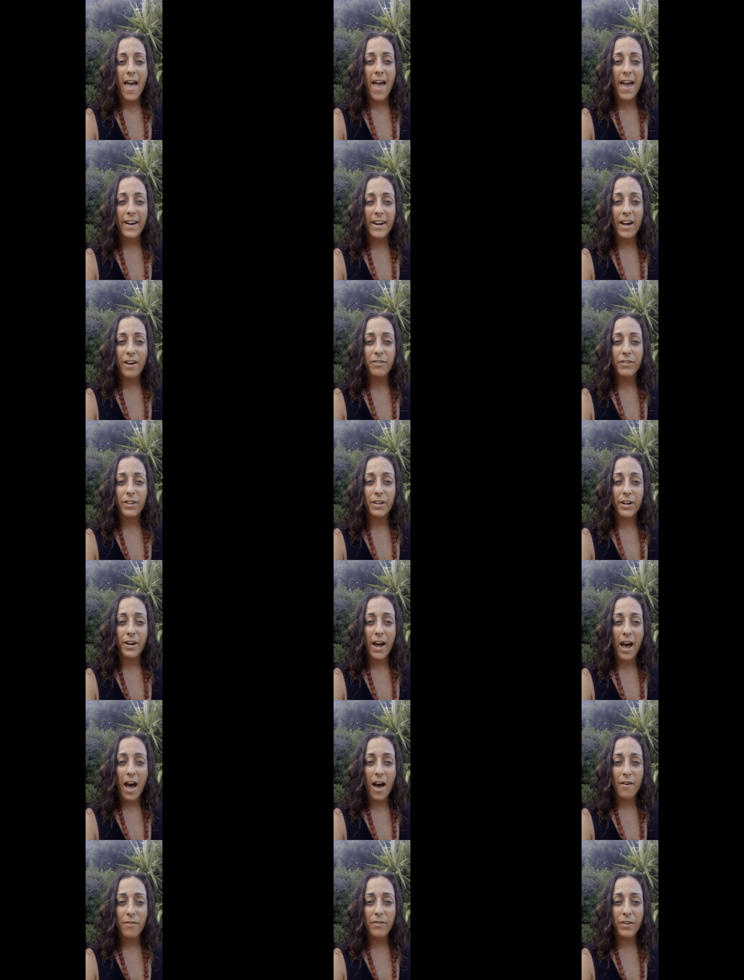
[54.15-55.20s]
and after
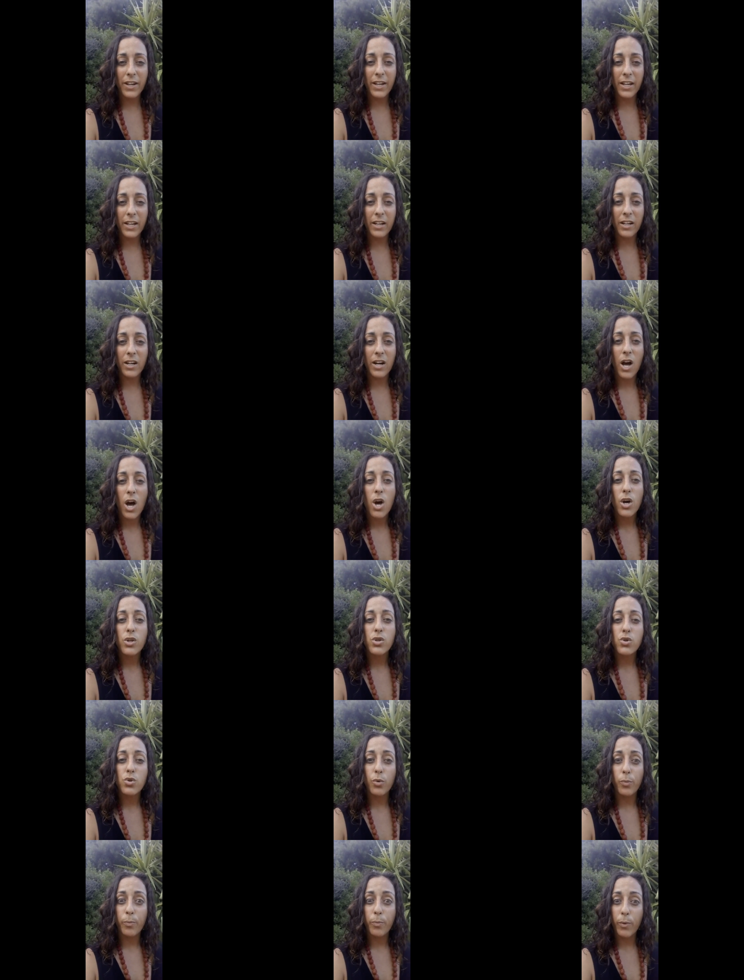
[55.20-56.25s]
having
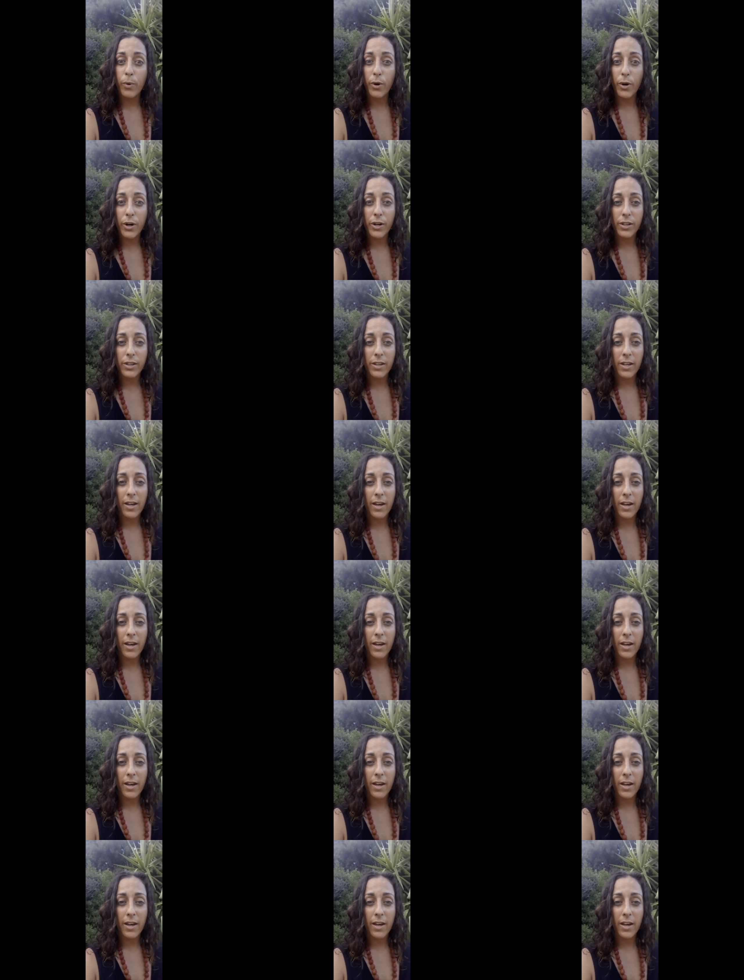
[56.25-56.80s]
support